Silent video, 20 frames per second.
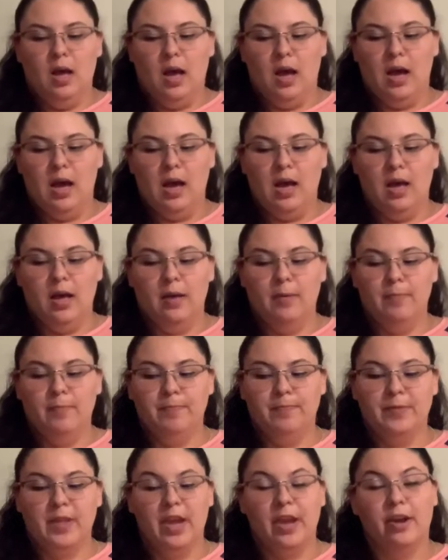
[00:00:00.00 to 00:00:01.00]

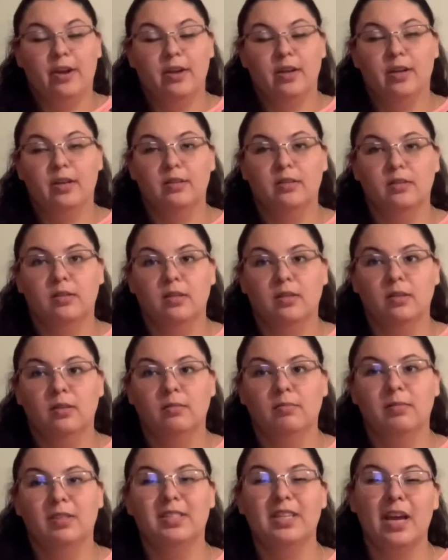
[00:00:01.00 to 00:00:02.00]

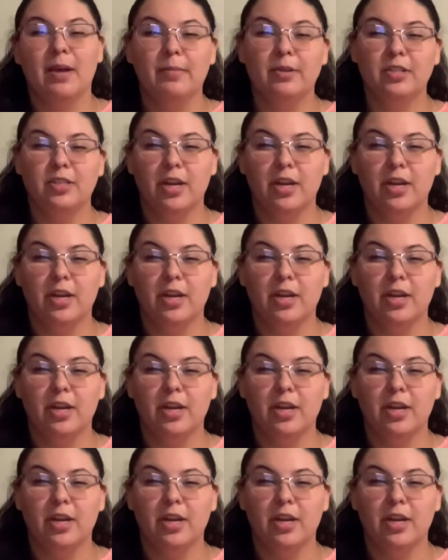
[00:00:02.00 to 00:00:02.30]
the damaged